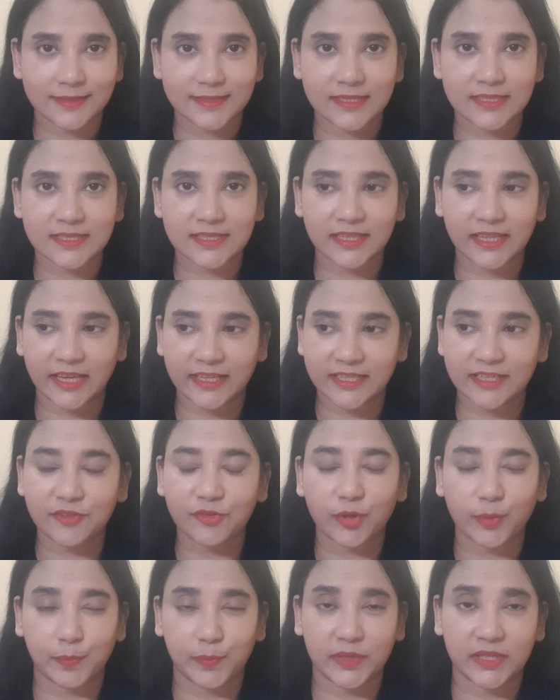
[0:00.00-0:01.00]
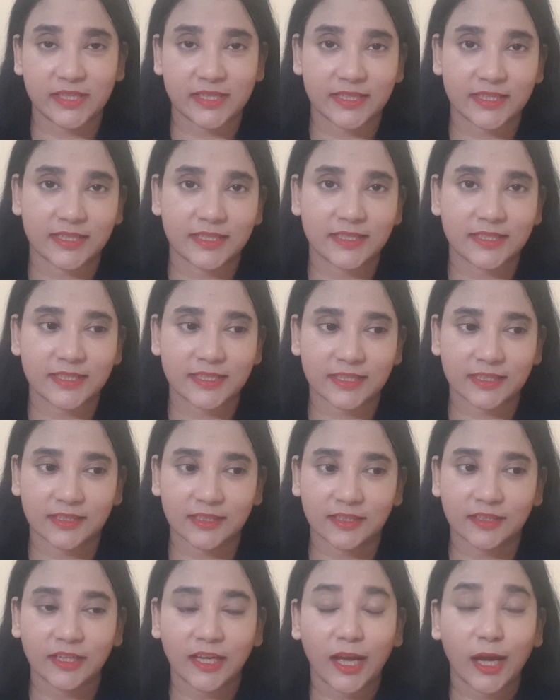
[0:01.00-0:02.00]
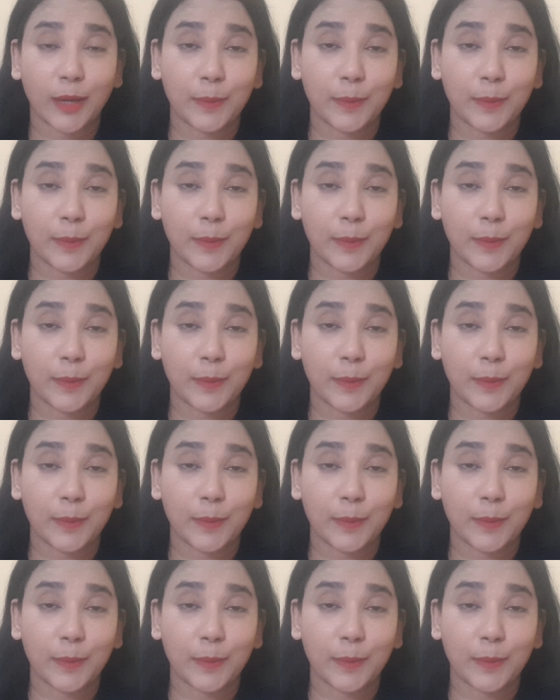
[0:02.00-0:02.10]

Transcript: this is getting repeated uh,